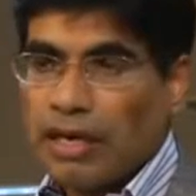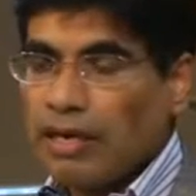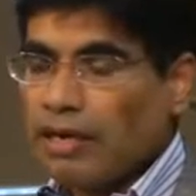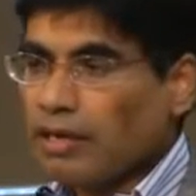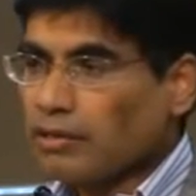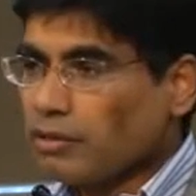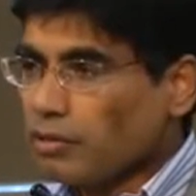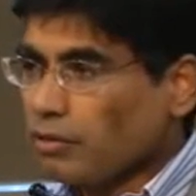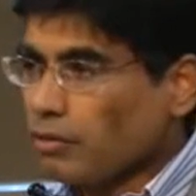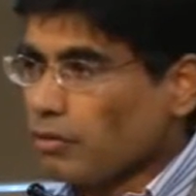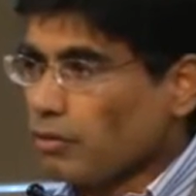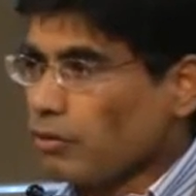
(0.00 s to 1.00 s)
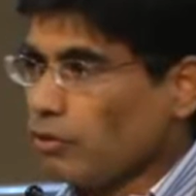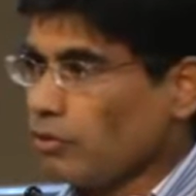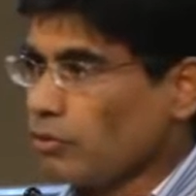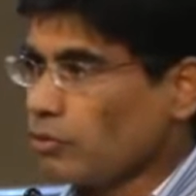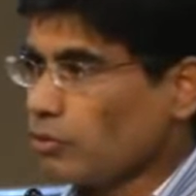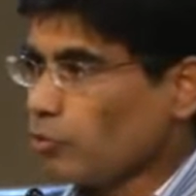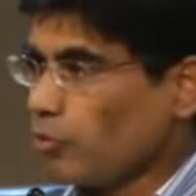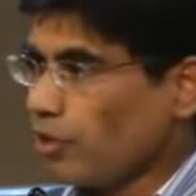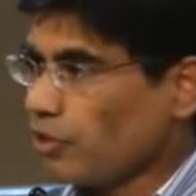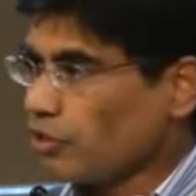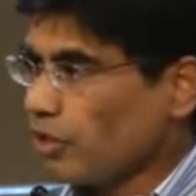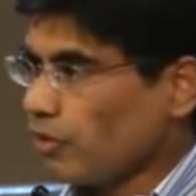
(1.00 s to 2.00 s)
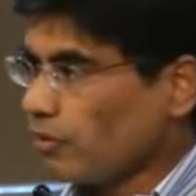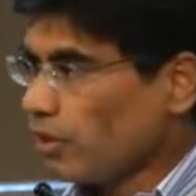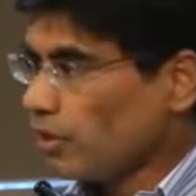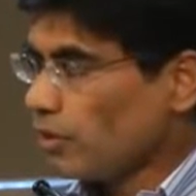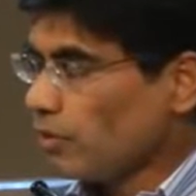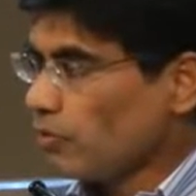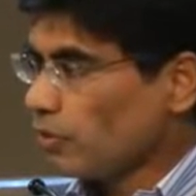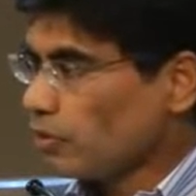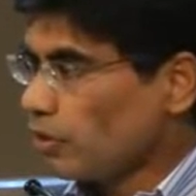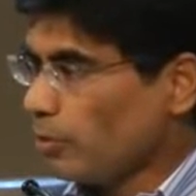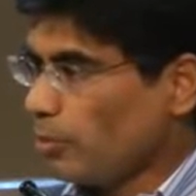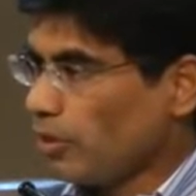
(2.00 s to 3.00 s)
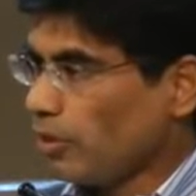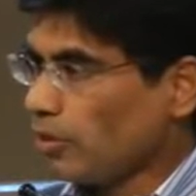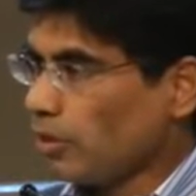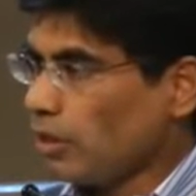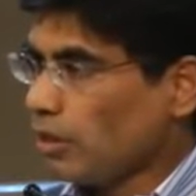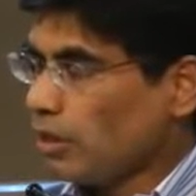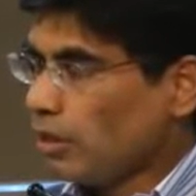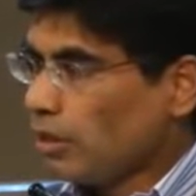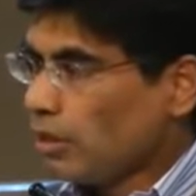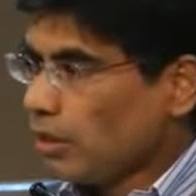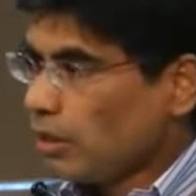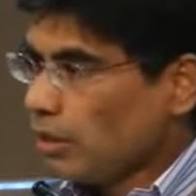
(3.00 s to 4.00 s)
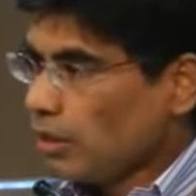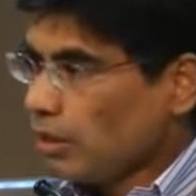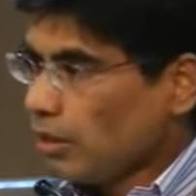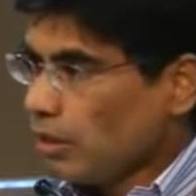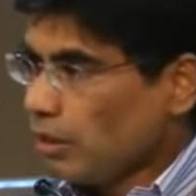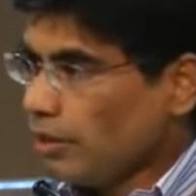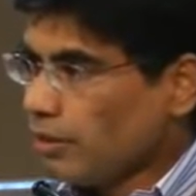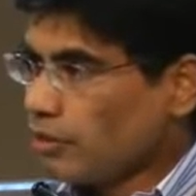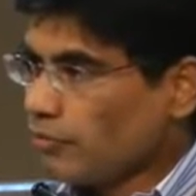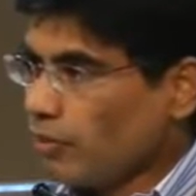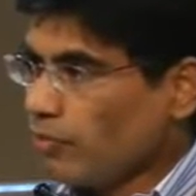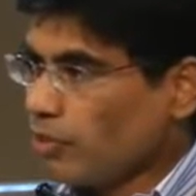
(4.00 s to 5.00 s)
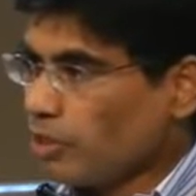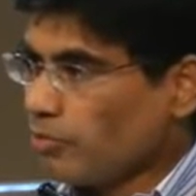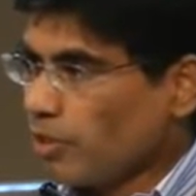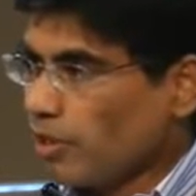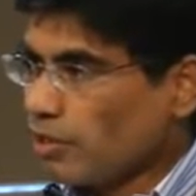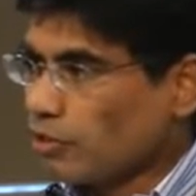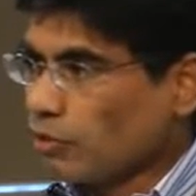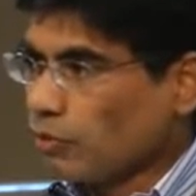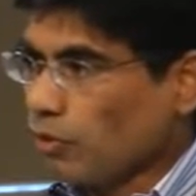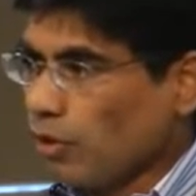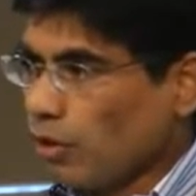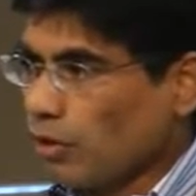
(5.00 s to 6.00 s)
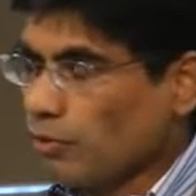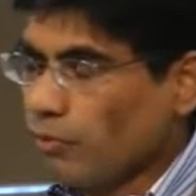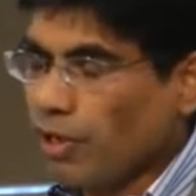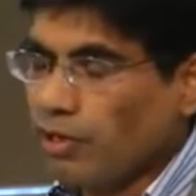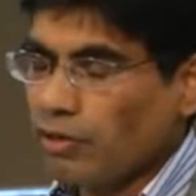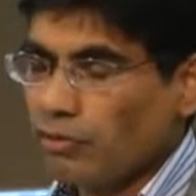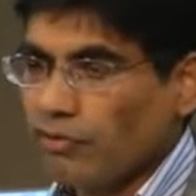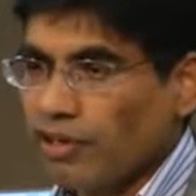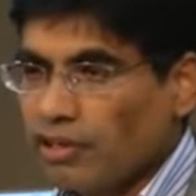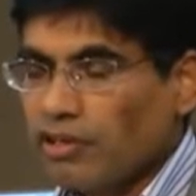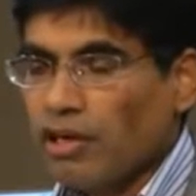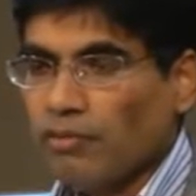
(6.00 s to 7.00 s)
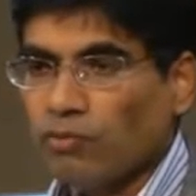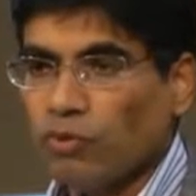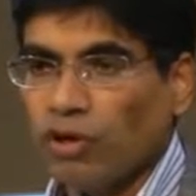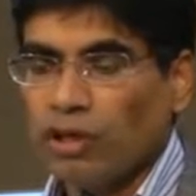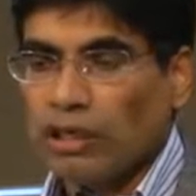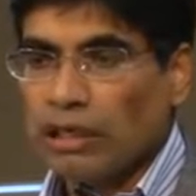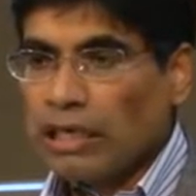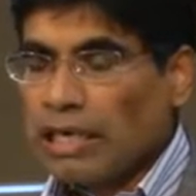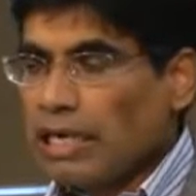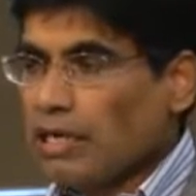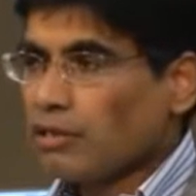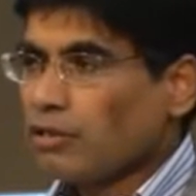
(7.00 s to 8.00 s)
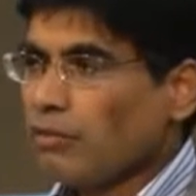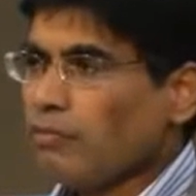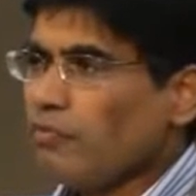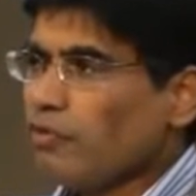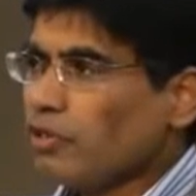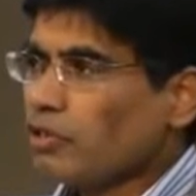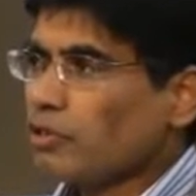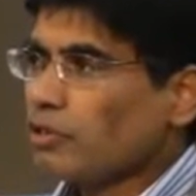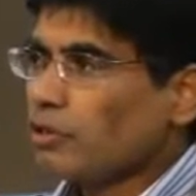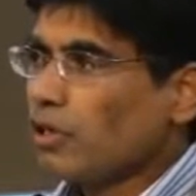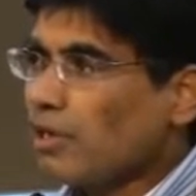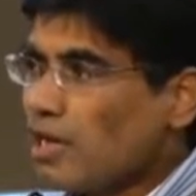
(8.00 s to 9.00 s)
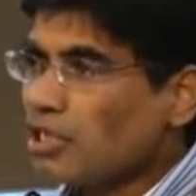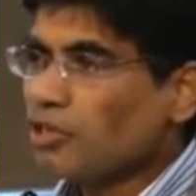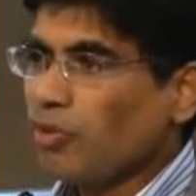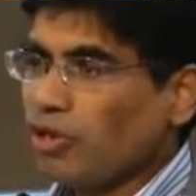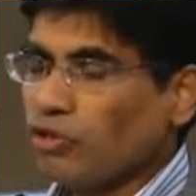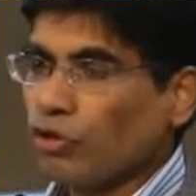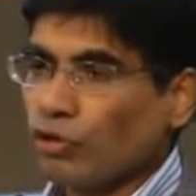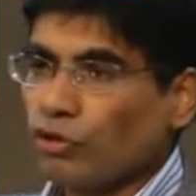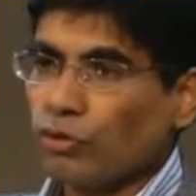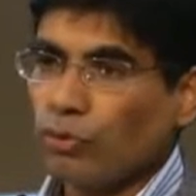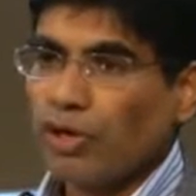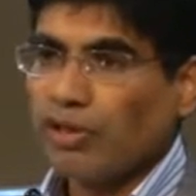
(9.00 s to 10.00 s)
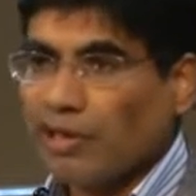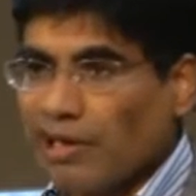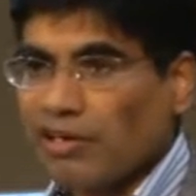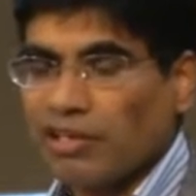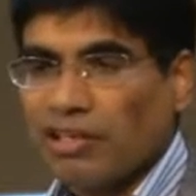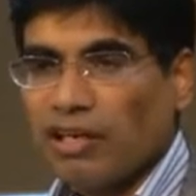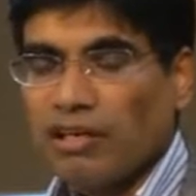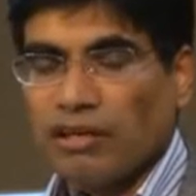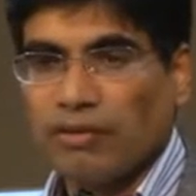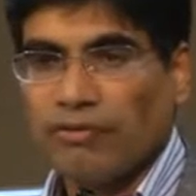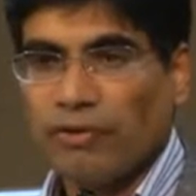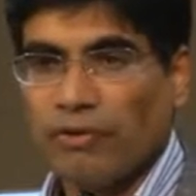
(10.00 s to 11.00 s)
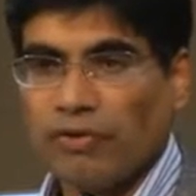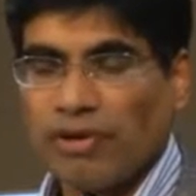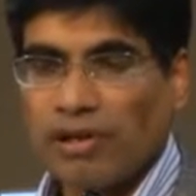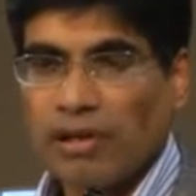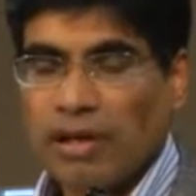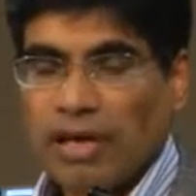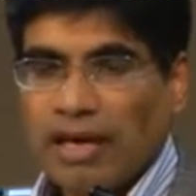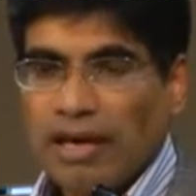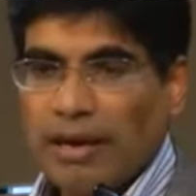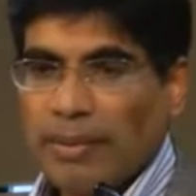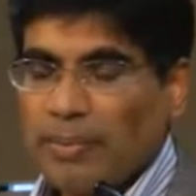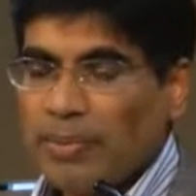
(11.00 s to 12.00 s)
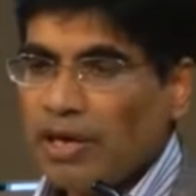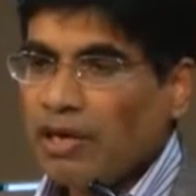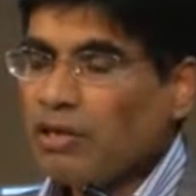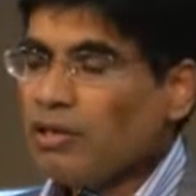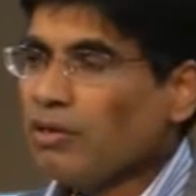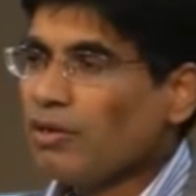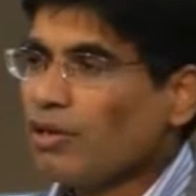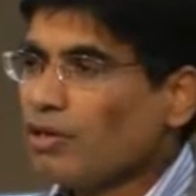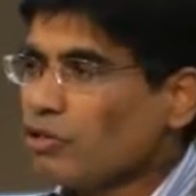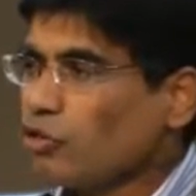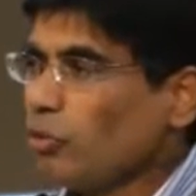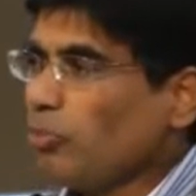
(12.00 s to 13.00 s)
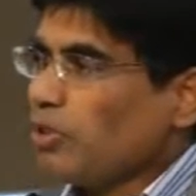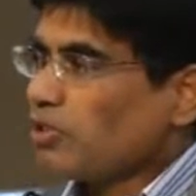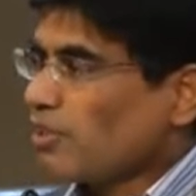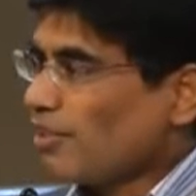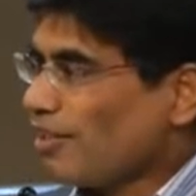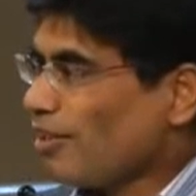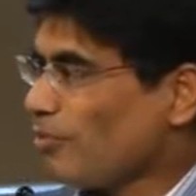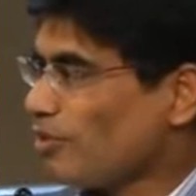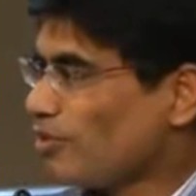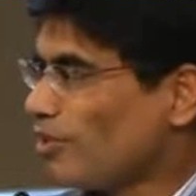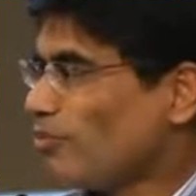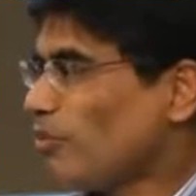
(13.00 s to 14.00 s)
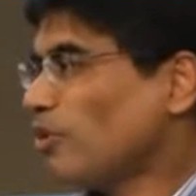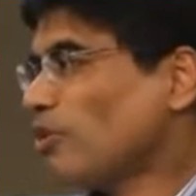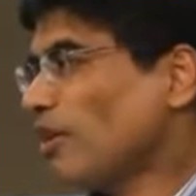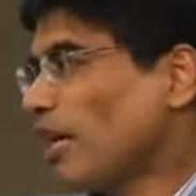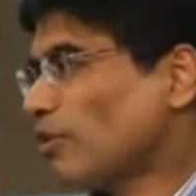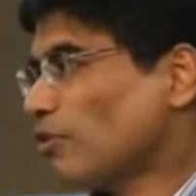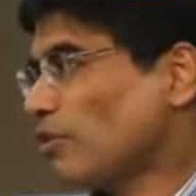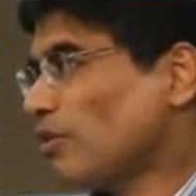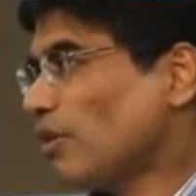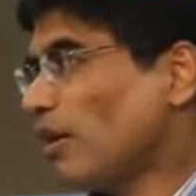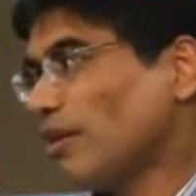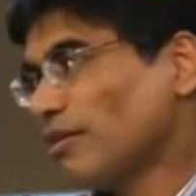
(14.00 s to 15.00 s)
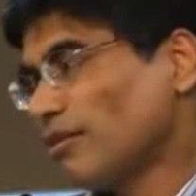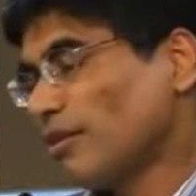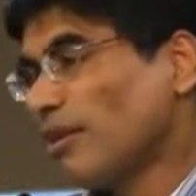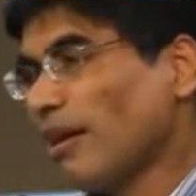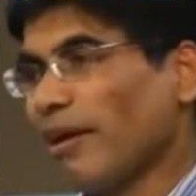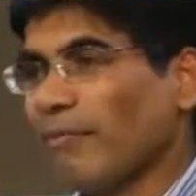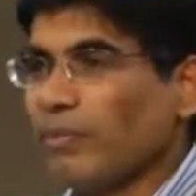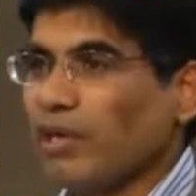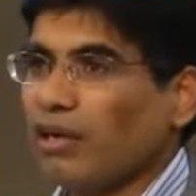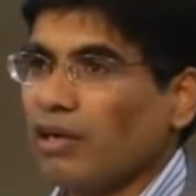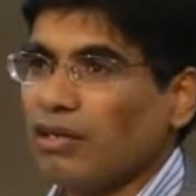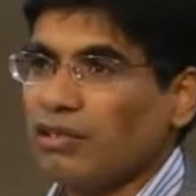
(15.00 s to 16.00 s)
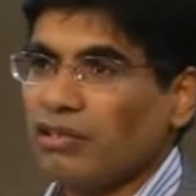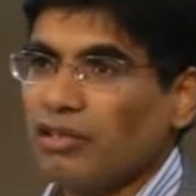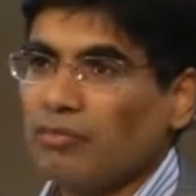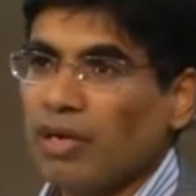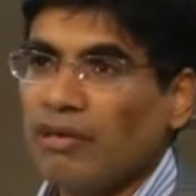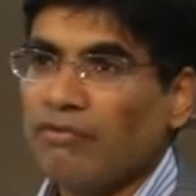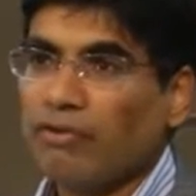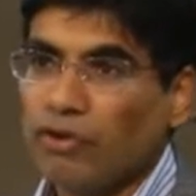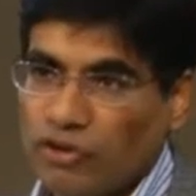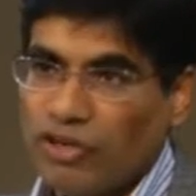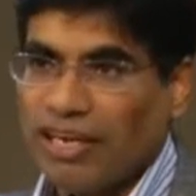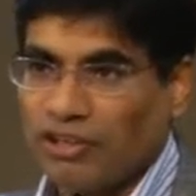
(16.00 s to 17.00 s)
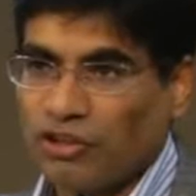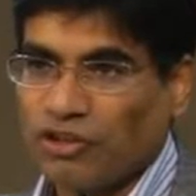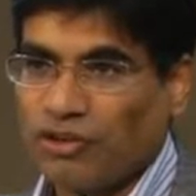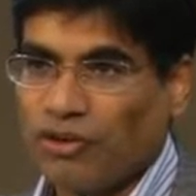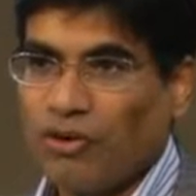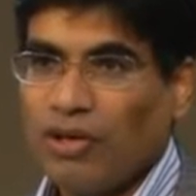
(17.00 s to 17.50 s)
And as the news spreads out that he was keeping a list from his middle school all the way to Vietnam War, some of his classmates also were there attending the funeral, and they sheepishly come and said, "Miss, actually I still have that list in my front desk."